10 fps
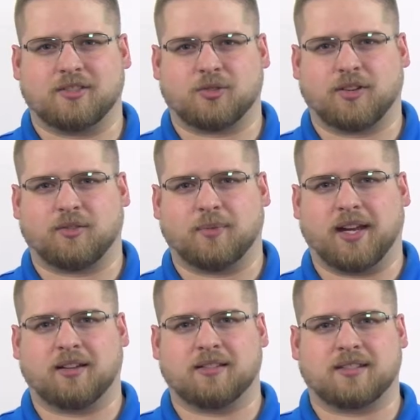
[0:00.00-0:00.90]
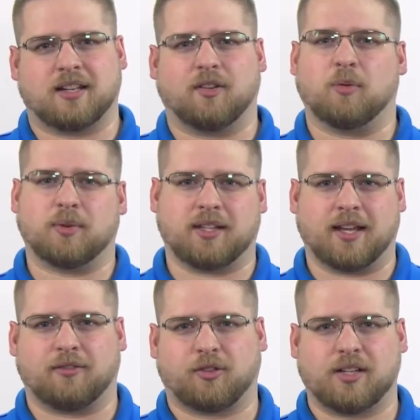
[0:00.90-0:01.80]
and drink from there instead of opening
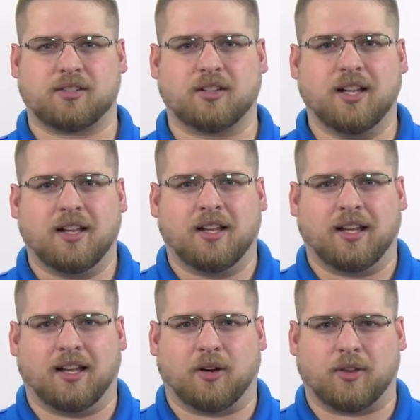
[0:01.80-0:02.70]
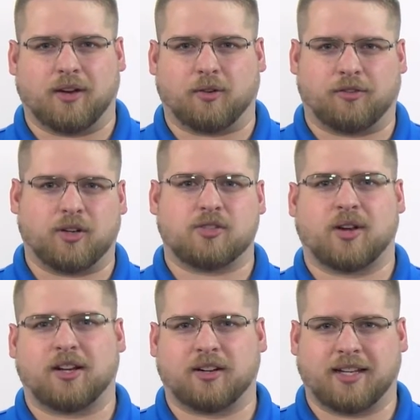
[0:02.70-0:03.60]
that freezer uh, or that
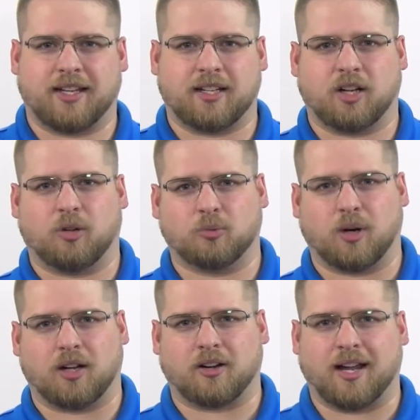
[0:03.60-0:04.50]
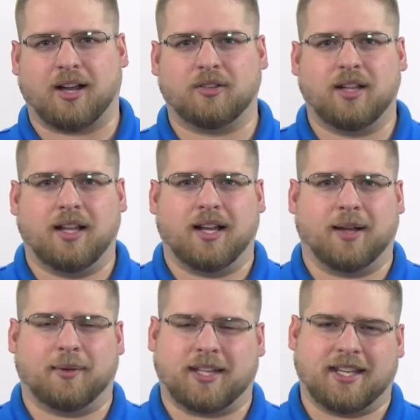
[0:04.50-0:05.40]
refrigerator and getting cold water out.
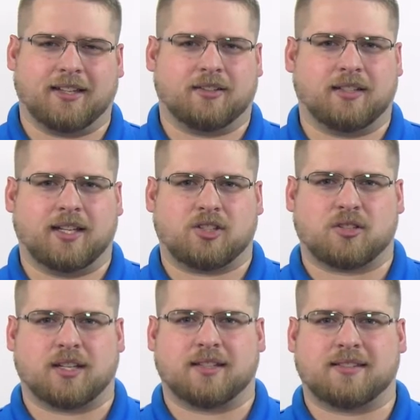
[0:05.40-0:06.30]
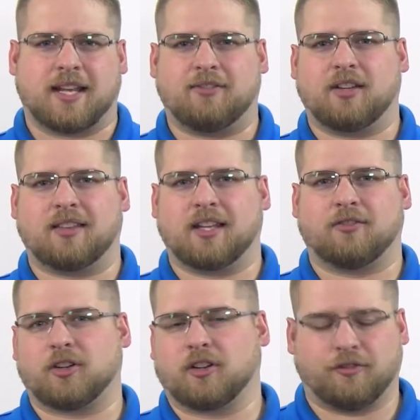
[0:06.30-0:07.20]
Um, again, it's just a safety thing
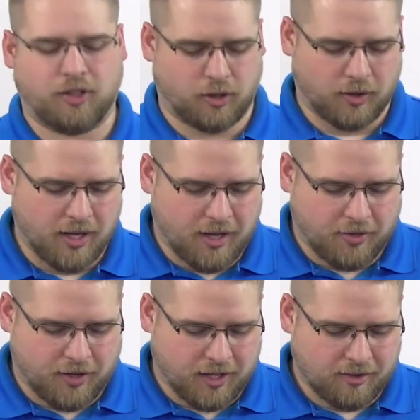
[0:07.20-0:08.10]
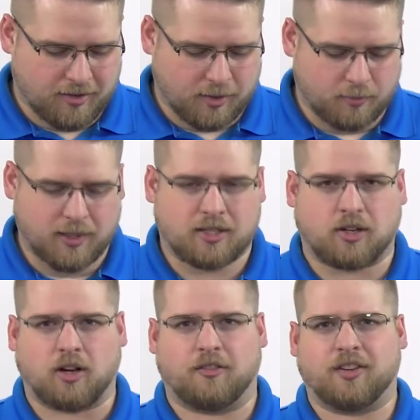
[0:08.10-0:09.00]
for your food. The other thing would be to
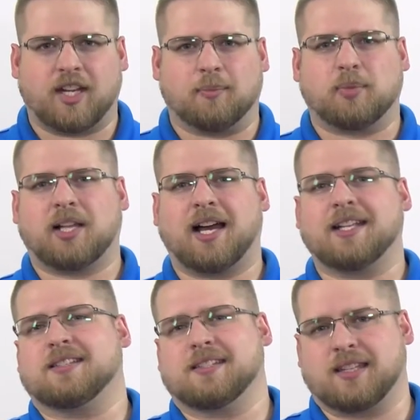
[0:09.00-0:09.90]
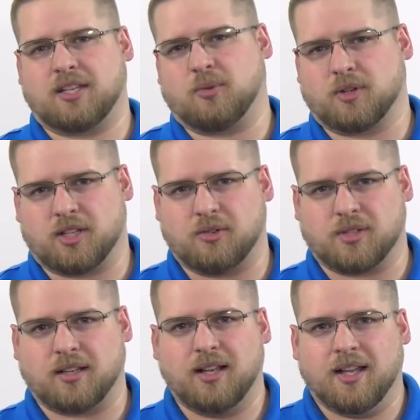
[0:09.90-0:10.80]
turn off any appliances that you were
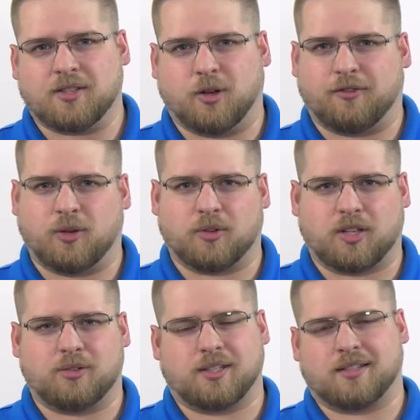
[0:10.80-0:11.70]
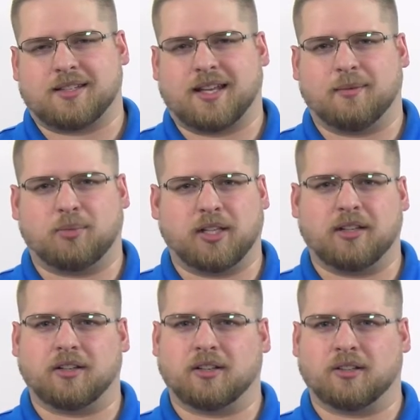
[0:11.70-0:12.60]
using. So if you were using, say, a
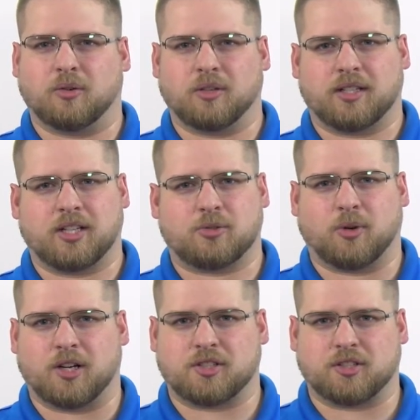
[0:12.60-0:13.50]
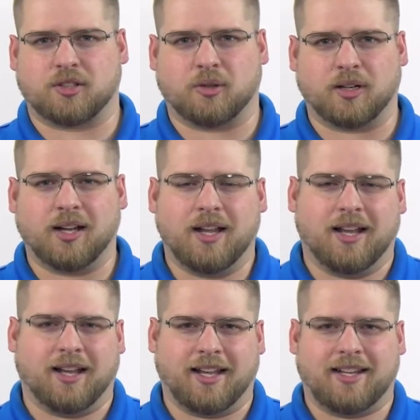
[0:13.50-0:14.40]
blender or dishwasher or
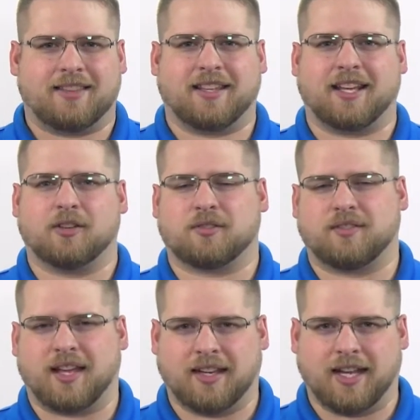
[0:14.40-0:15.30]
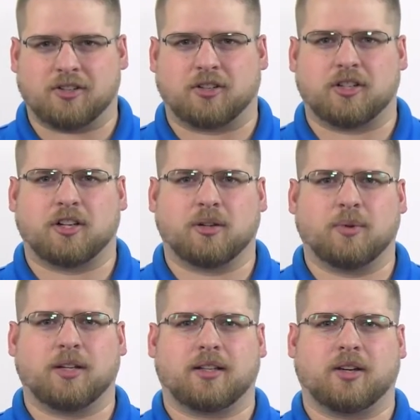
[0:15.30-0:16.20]
uh, anything else of that nature, you're going to
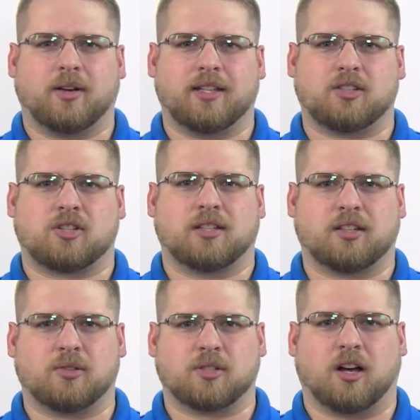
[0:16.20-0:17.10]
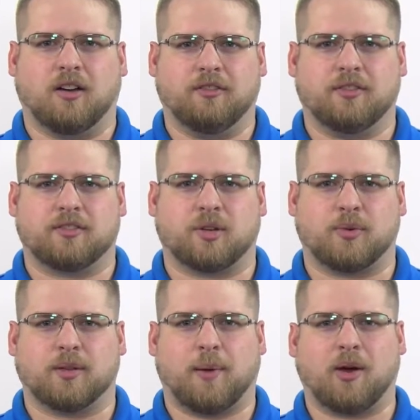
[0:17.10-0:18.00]
want to go ahead and shut those off. So
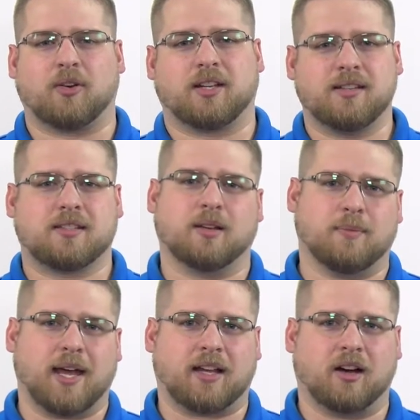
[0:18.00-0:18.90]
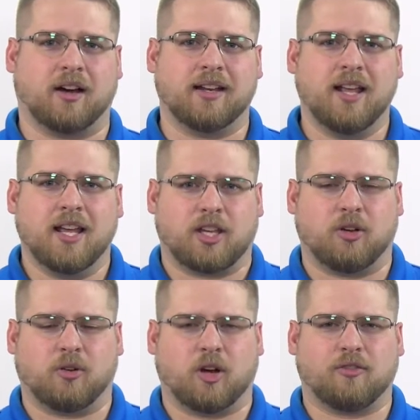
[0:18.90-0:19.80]
when the power does come back on, you
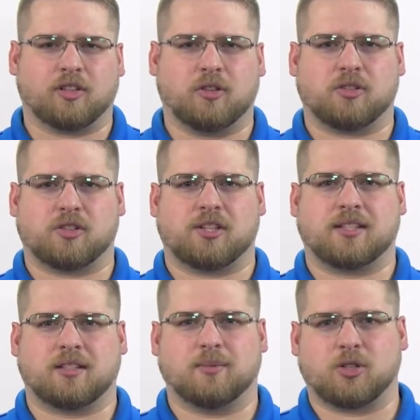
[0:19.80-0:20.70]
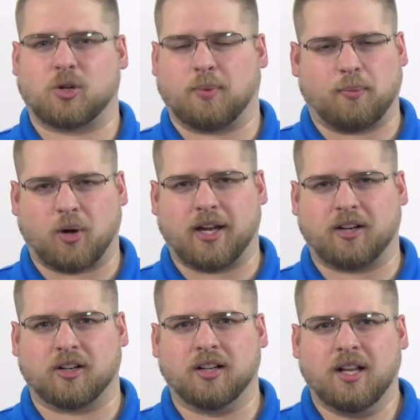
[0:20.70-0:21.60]
don't overload your system and trip a
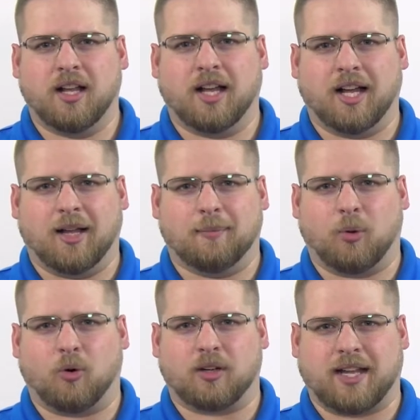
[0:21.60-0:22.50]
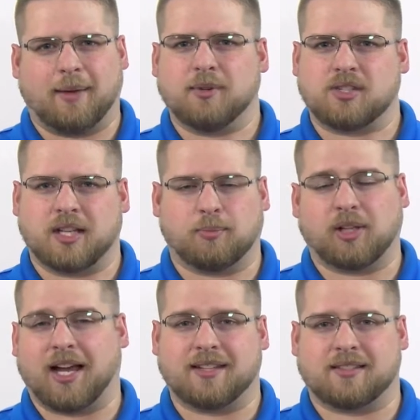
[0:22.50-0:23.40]
breaker um, or damage the
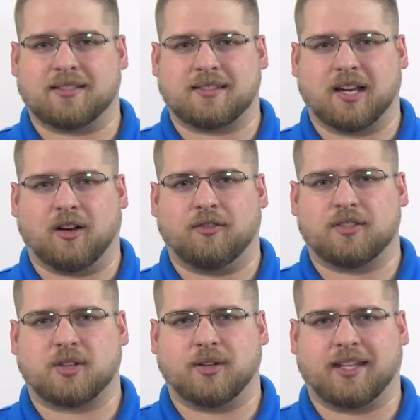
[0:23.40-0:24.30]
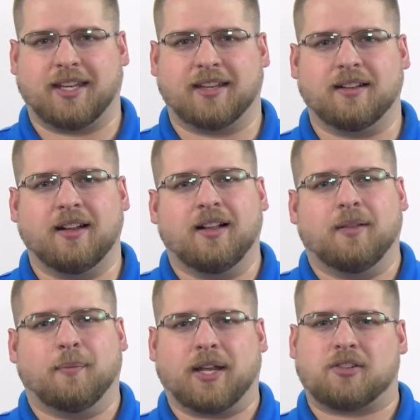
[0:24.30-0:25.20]
appliance itself. So again,
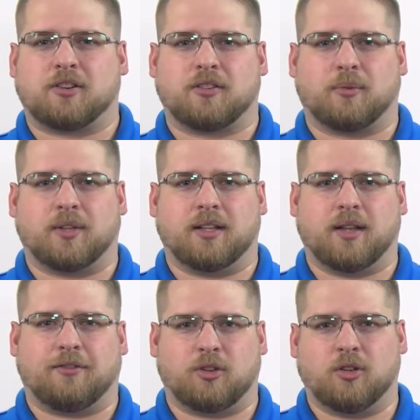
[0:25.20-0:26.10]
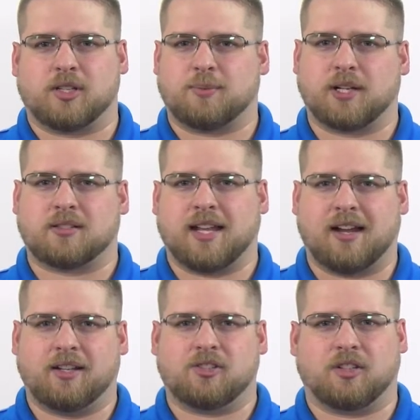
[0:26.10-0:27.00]
make sure that when if you do experience an
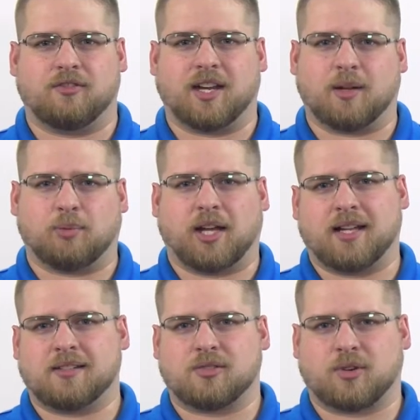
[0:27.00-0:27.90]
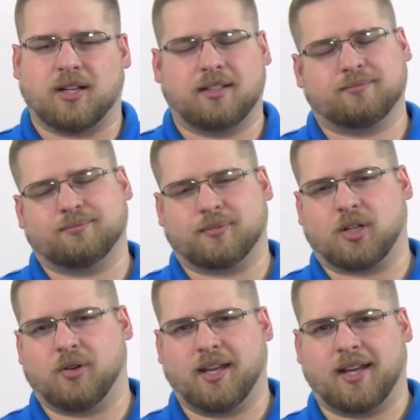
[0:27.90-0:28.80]
outage and you've got appliances running,
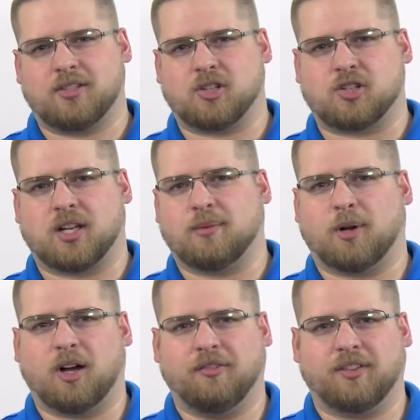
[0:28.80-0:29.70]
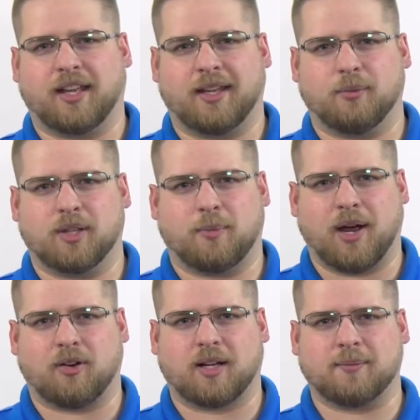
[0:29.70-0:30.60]
go ahead, just shut them off. And when the
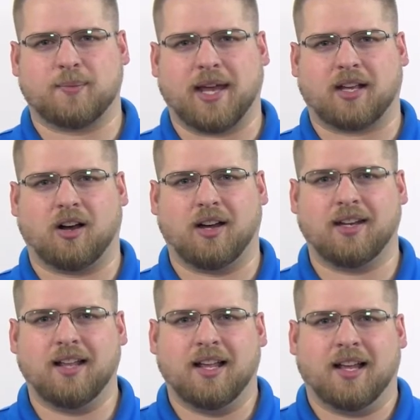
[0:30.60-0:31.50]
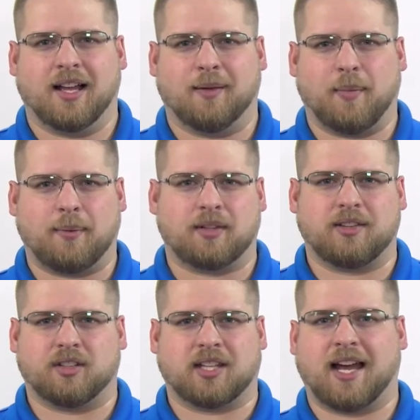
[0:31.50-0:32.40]
power comes back on, uh, maybe
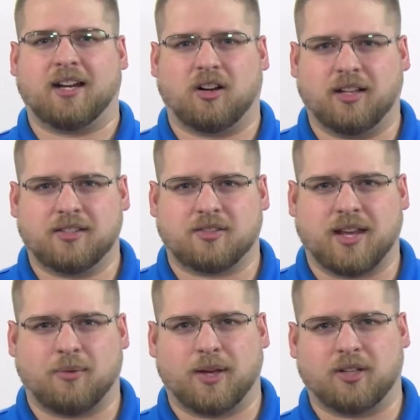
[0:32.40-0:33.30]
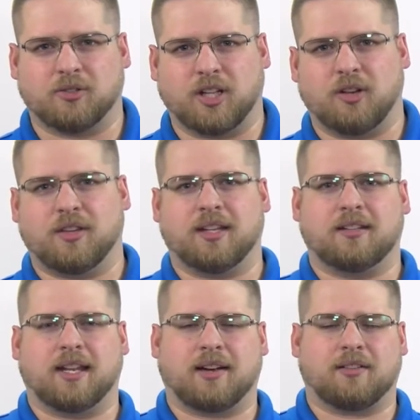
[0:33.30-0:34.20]
leave a light on so that way you'll know
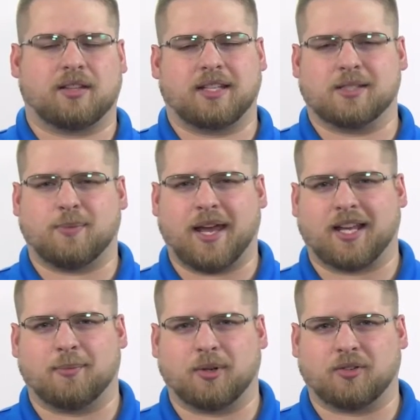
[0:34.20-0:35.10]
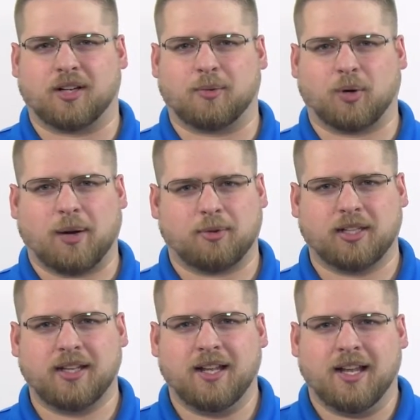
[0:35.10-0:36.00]
that, that everything is back up and running properly.